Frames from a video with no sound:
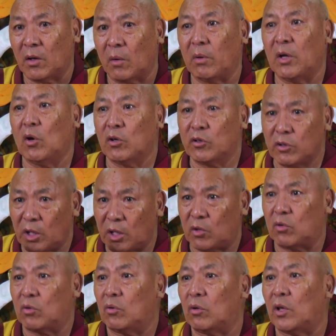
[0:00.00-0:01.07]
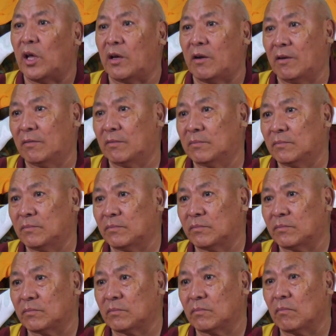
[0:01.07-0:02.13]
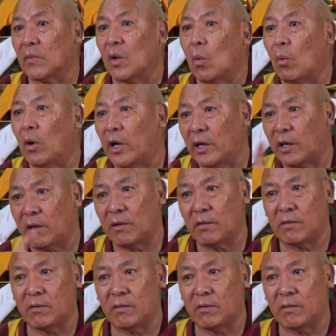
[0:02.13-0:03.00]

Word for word: we also need to do that. Why?